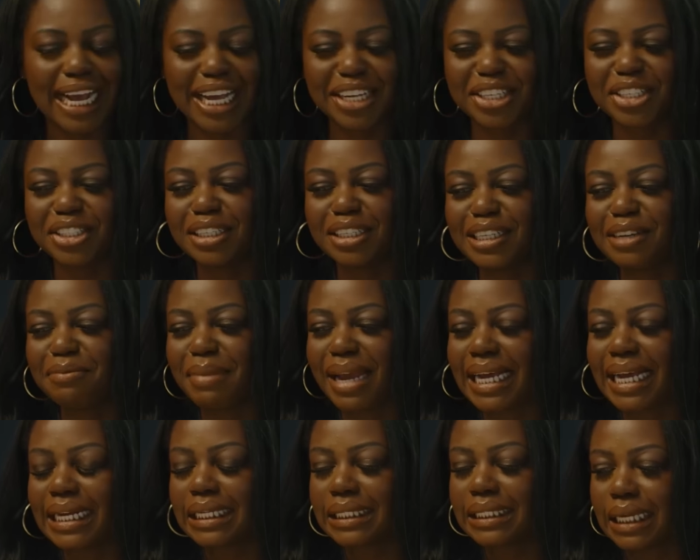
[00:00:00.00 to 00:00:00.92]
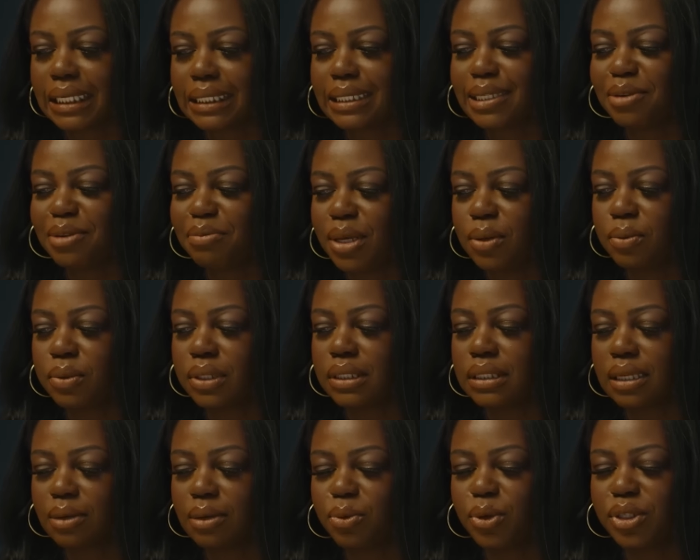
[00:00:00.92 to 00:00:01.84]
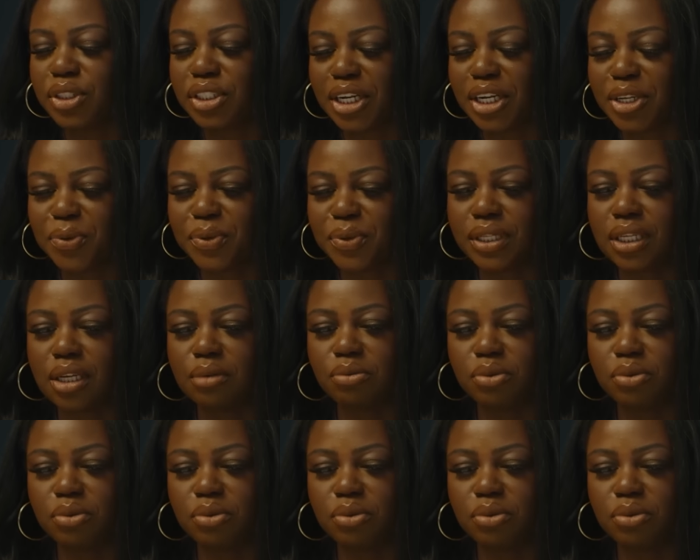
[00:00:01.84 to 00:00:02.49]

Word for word: It yeah. just doesn't make any sense to me when someone genuinely